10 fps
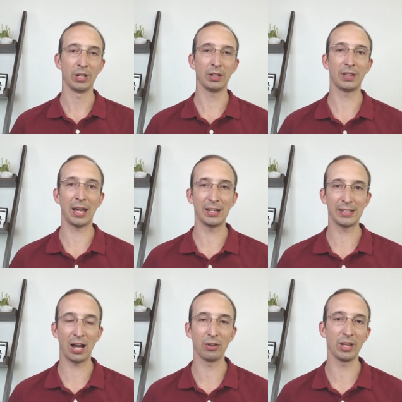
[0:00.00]
That is
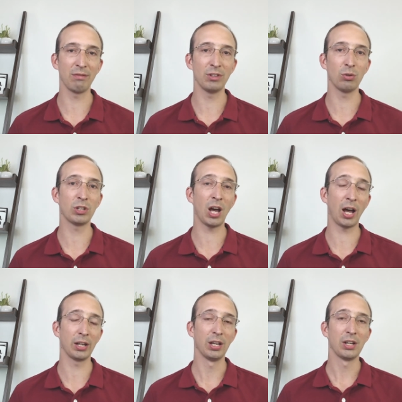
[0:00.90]
how they viewed
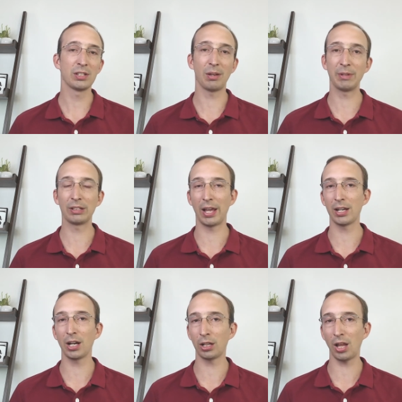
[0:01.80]
God. Something like
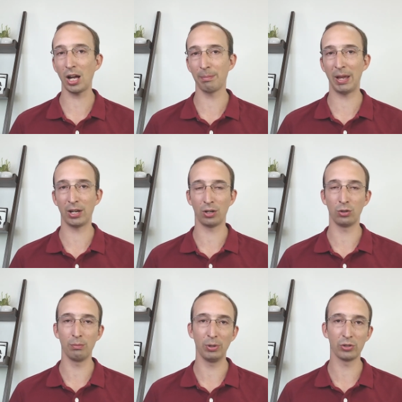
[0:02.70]
a clockmaker
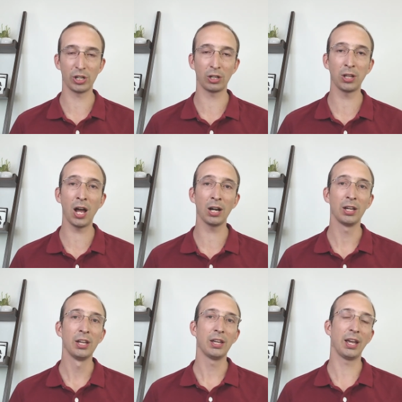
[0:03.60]
who builds a clock